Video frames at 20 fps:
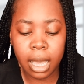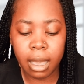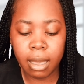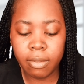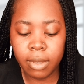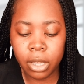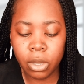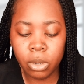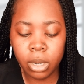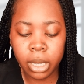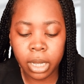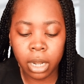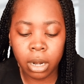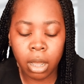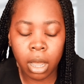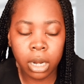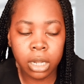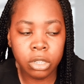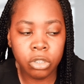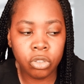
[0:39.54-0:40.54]
And then you look at
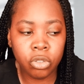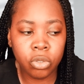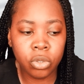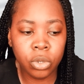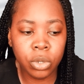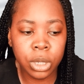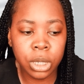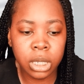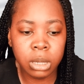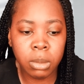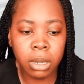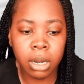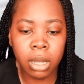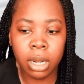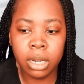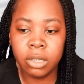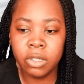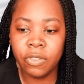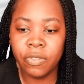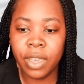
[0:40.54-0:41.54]
all these stories about
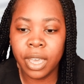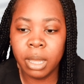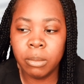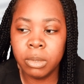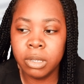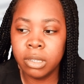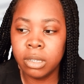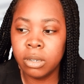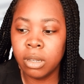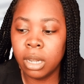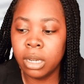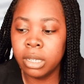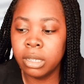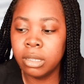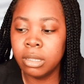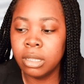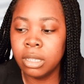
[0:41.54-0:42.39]
all these families and all these,